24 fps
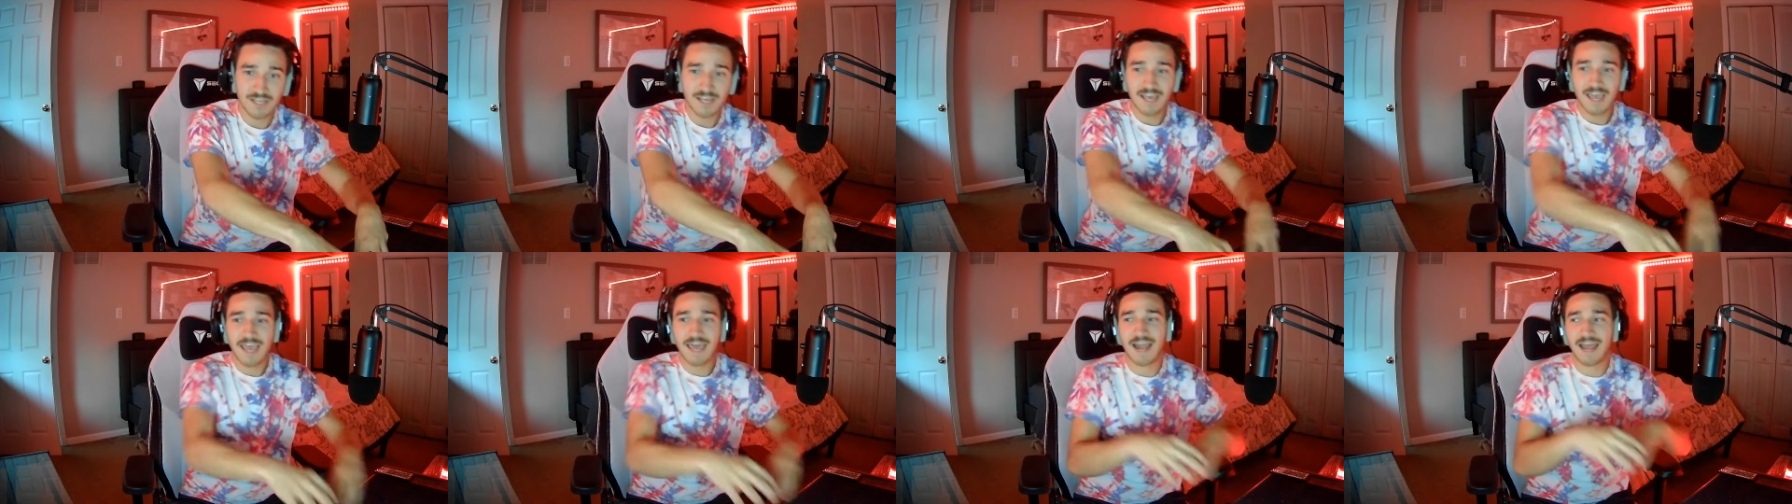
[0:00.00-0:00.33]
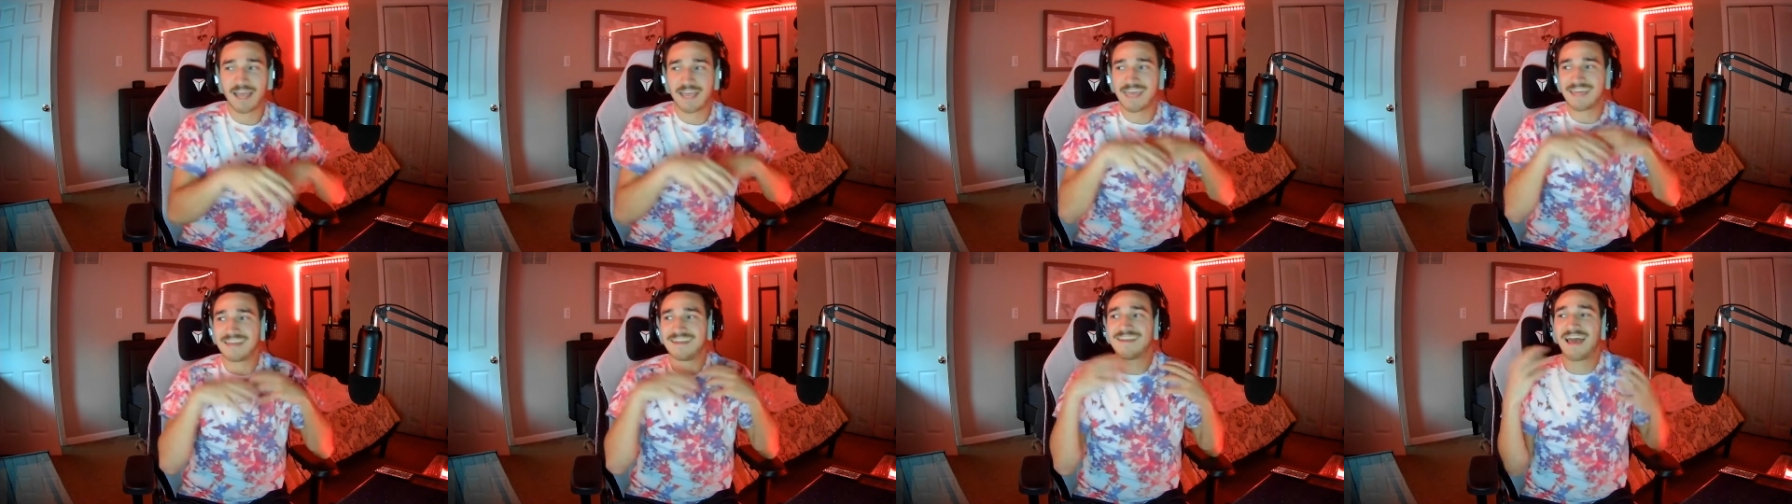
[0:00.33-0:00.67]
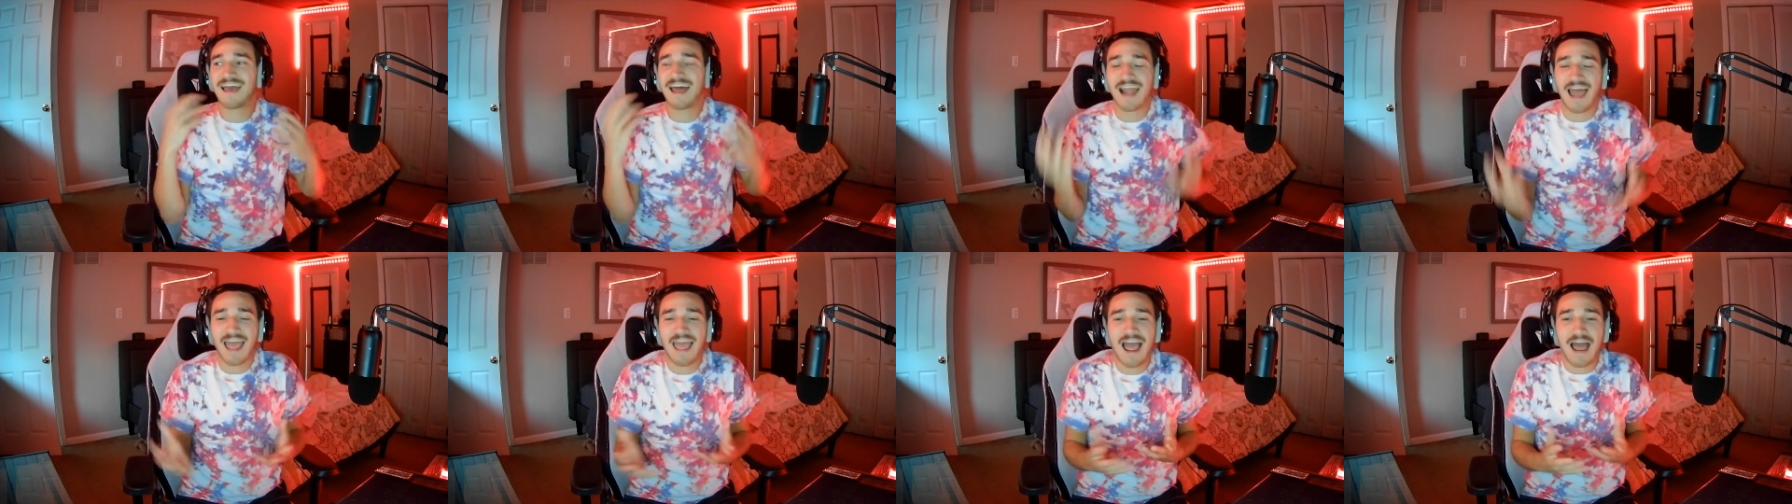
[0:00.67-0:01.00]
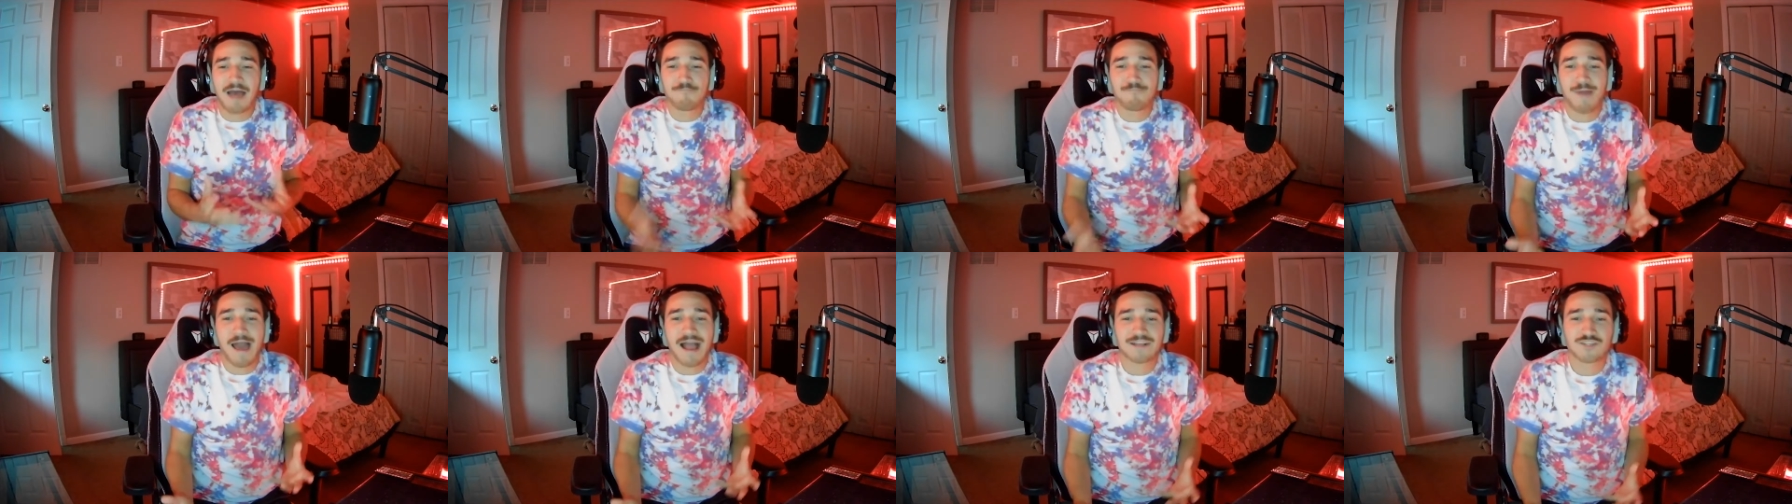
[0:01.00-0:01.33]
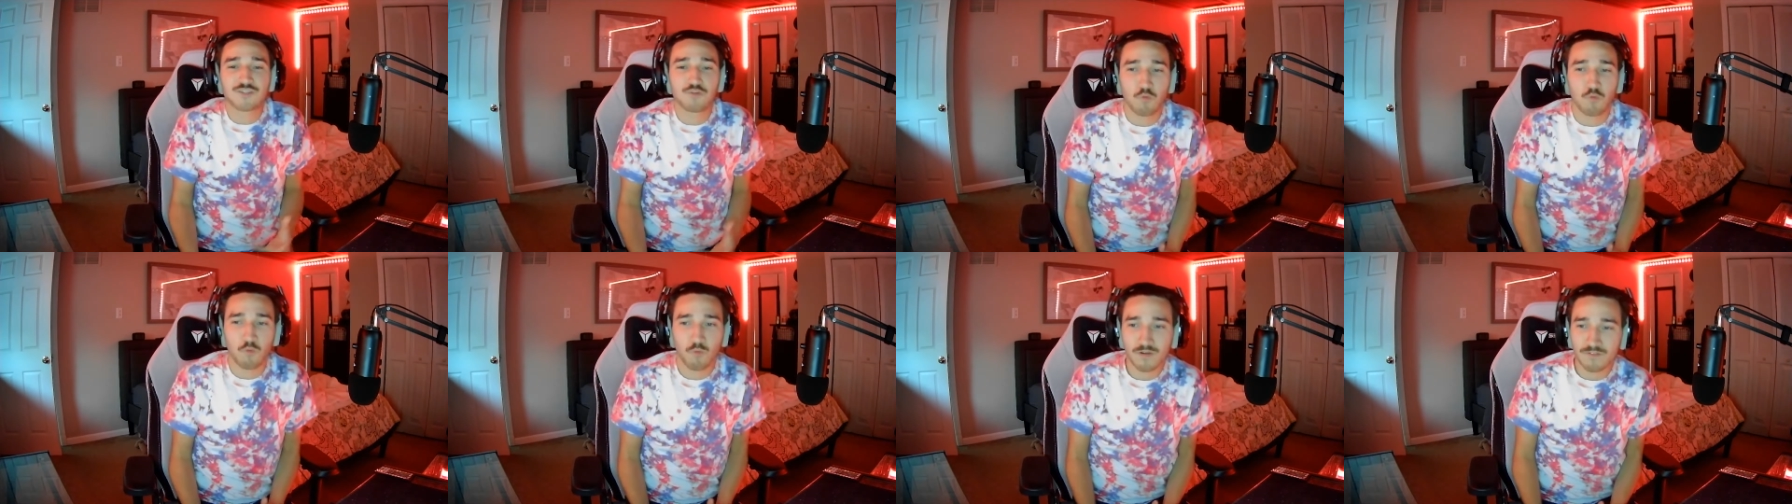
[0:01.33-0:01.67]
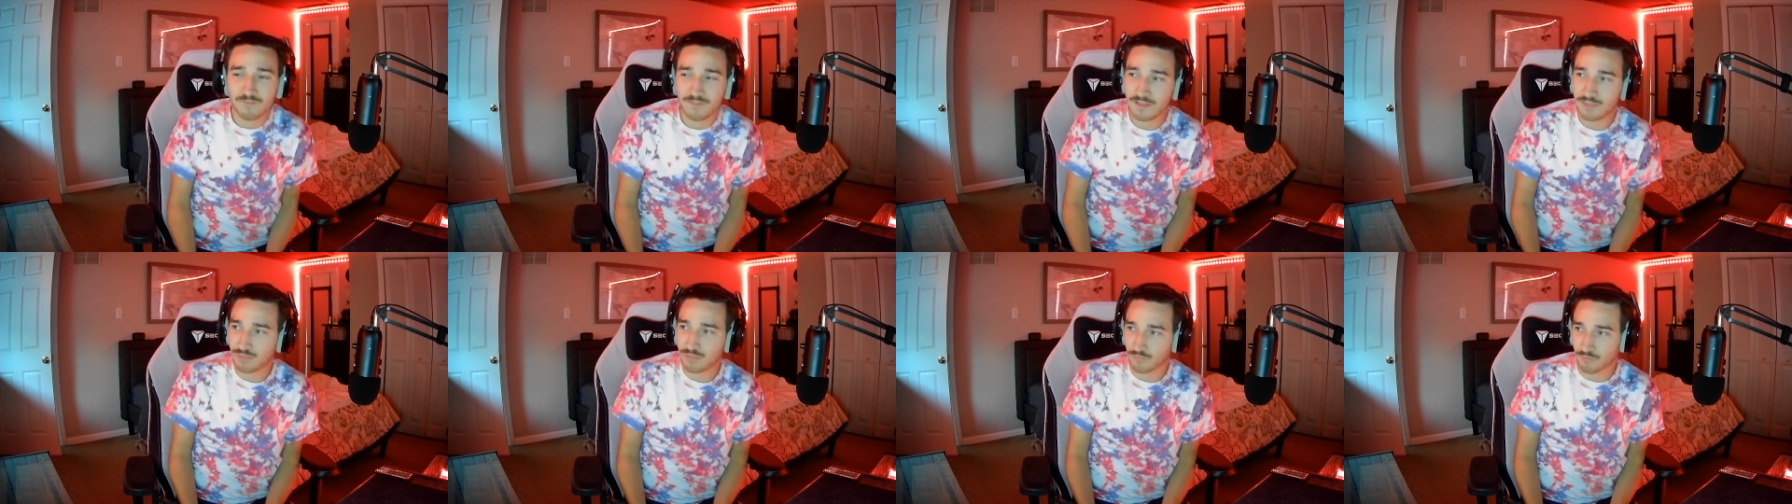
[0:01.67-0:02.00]
and I'm back to a
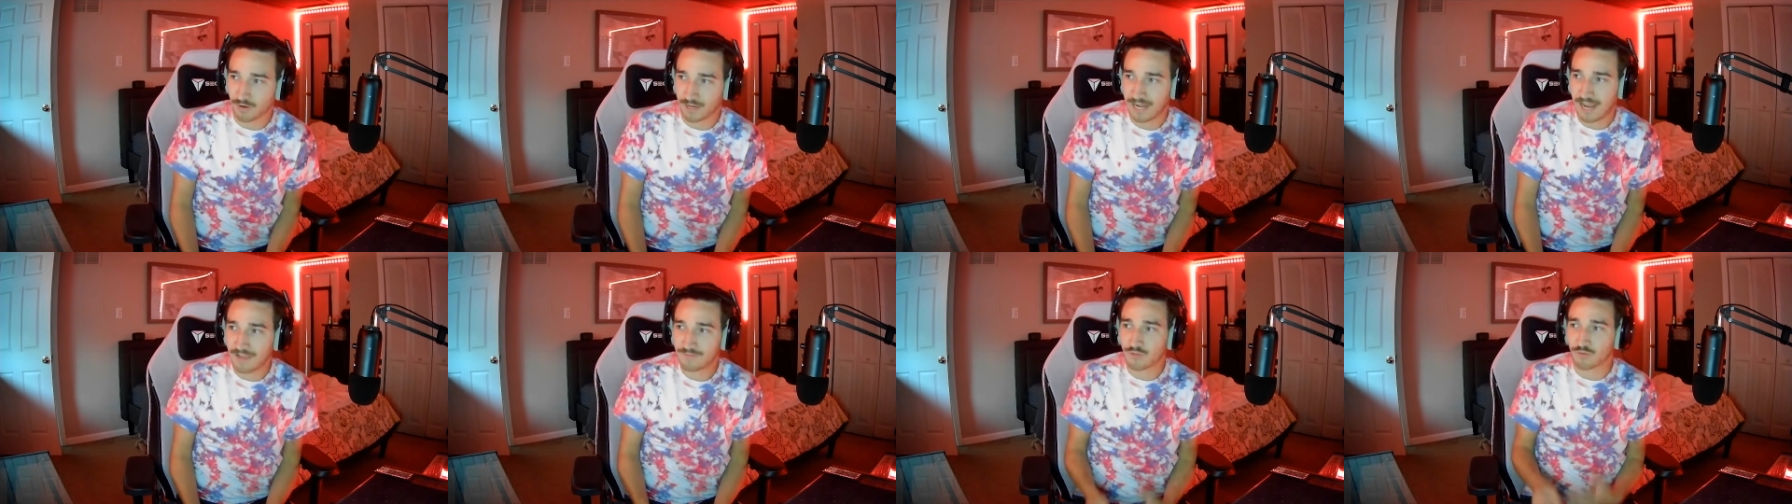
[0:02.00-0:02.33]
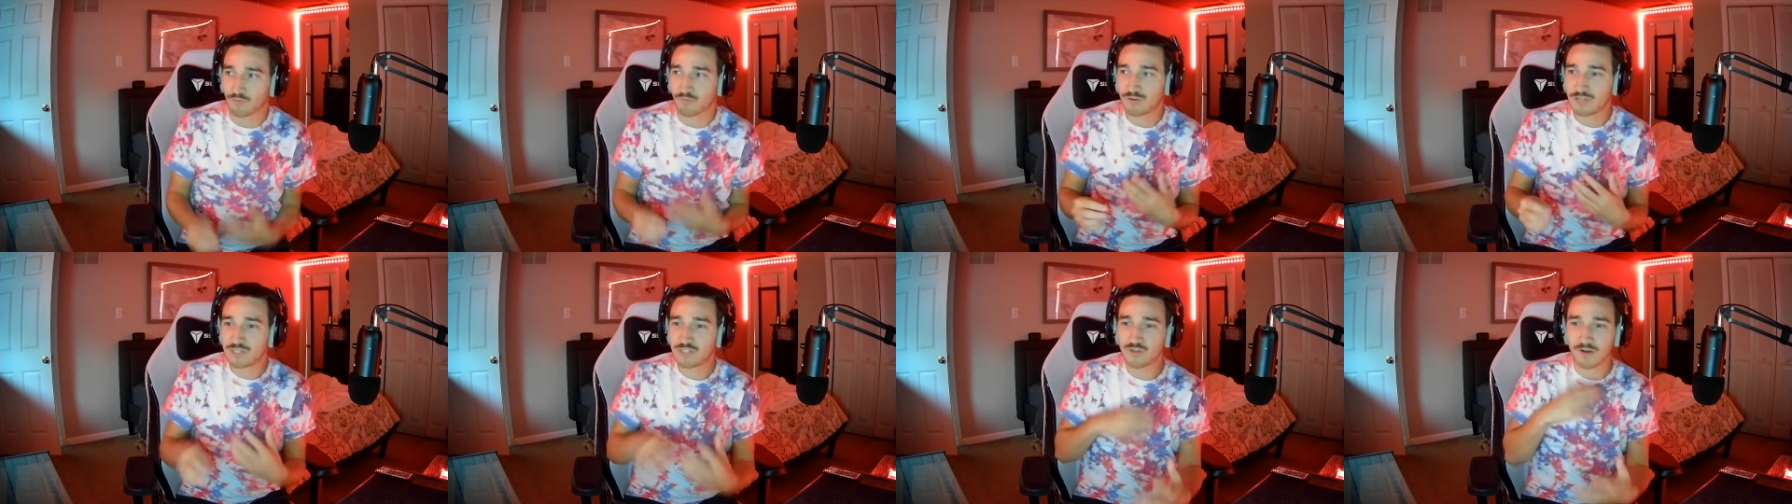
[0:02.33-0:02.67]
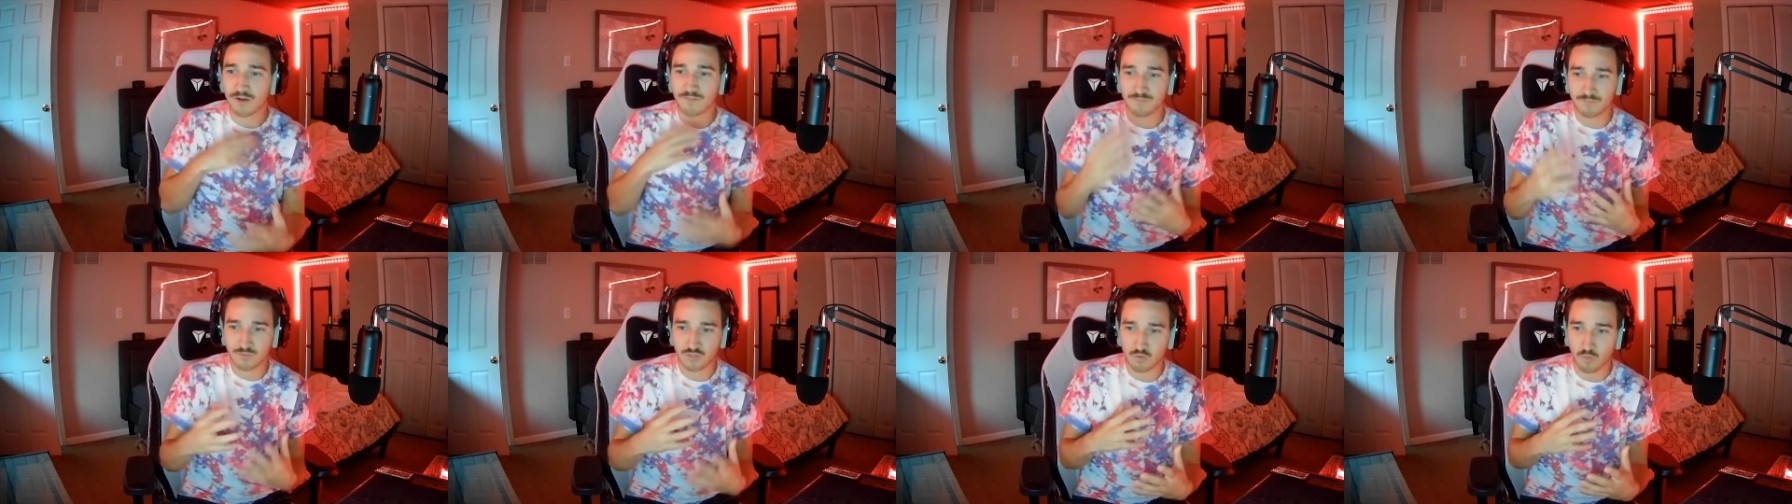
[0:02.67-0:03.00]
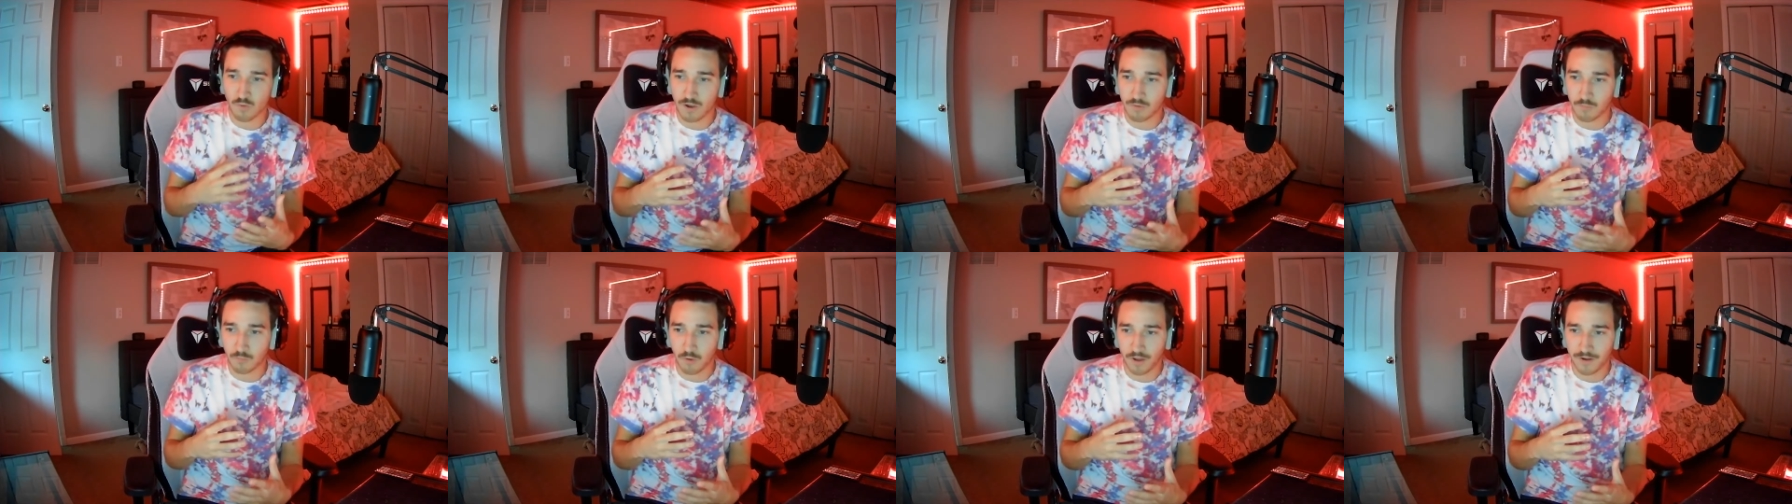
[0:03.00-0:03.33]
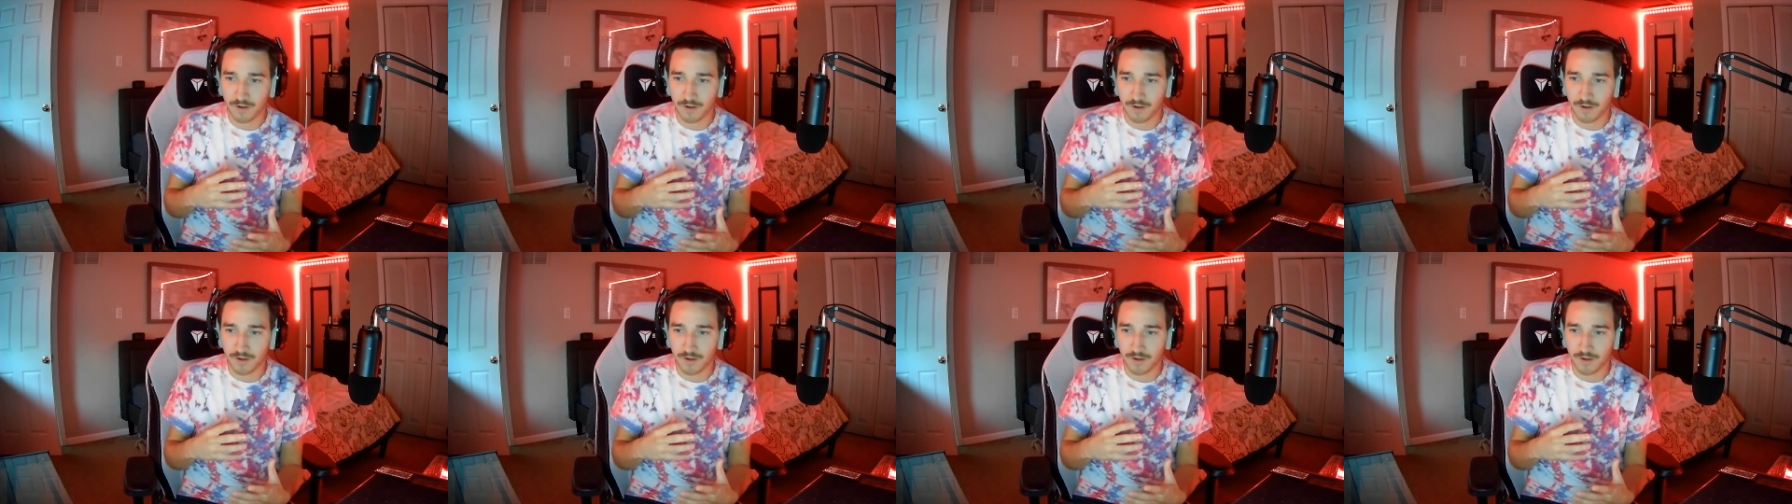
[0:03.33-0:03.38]
1v3, and I have to restart from square one.